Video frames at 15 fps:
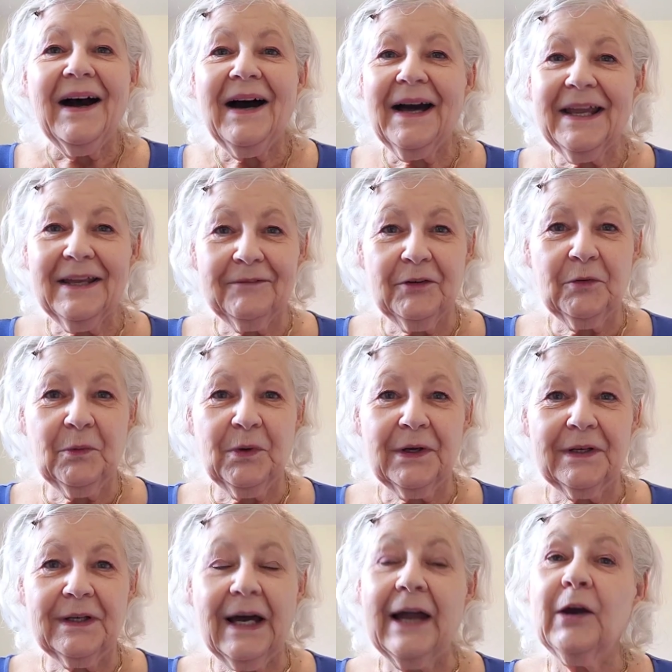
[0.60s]
Hi,
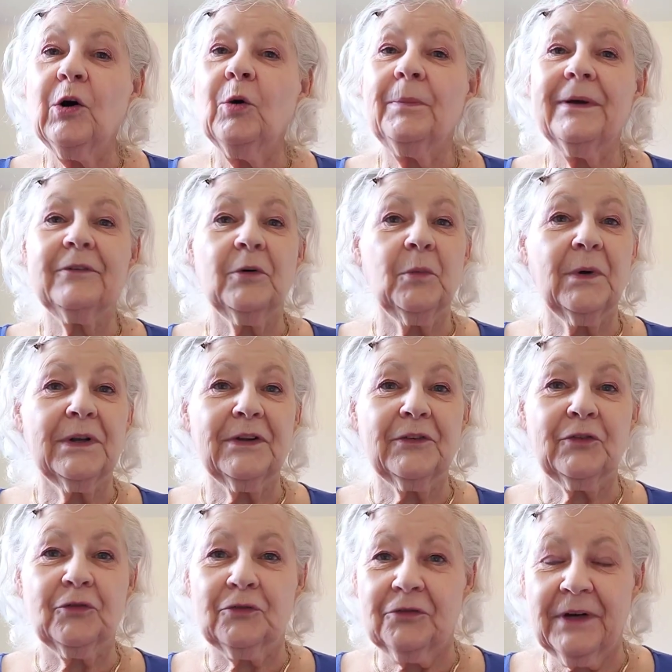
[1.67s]
everyone. I hope everyone
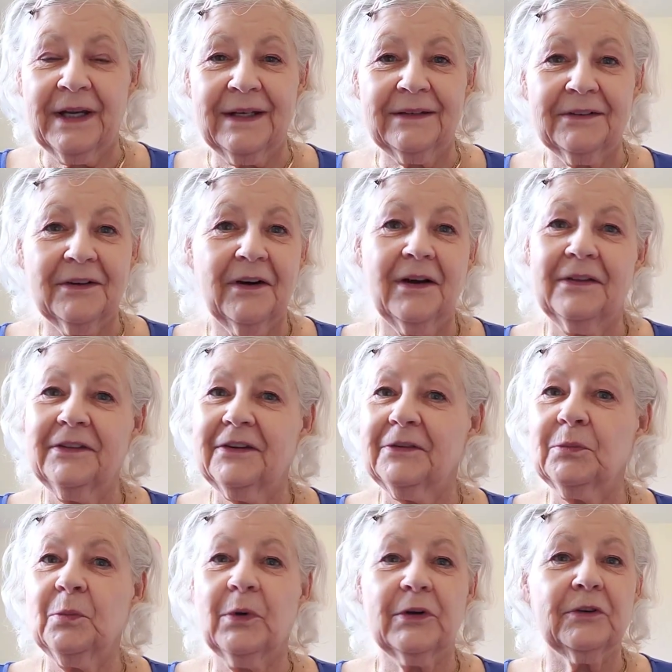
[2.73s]
is great on
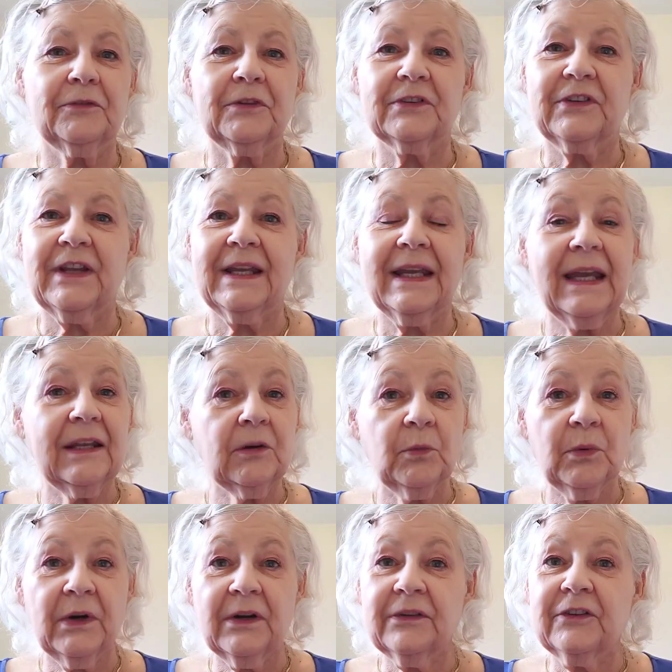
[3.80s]
this wonderful day,
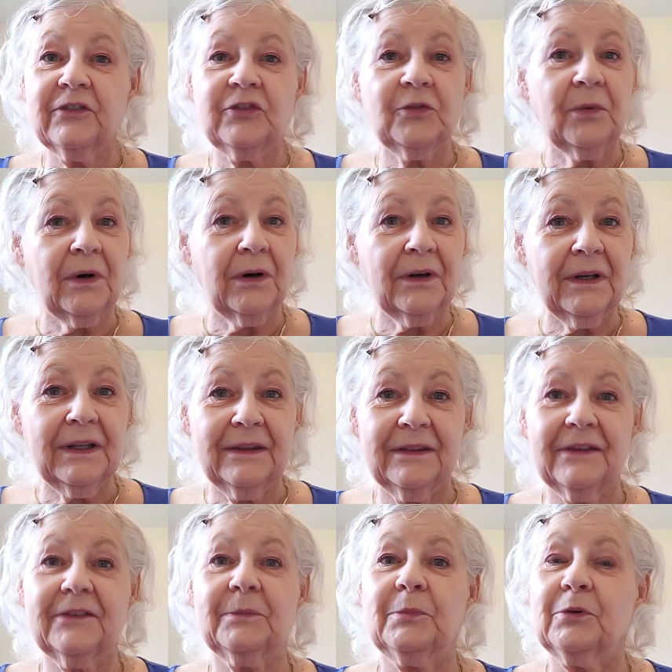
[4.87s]
anywhere that you are in
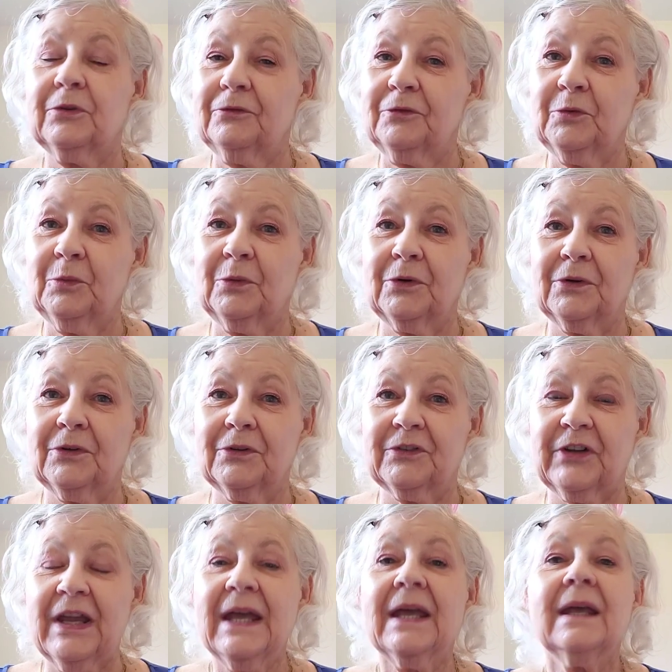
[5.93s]
this beautiful world.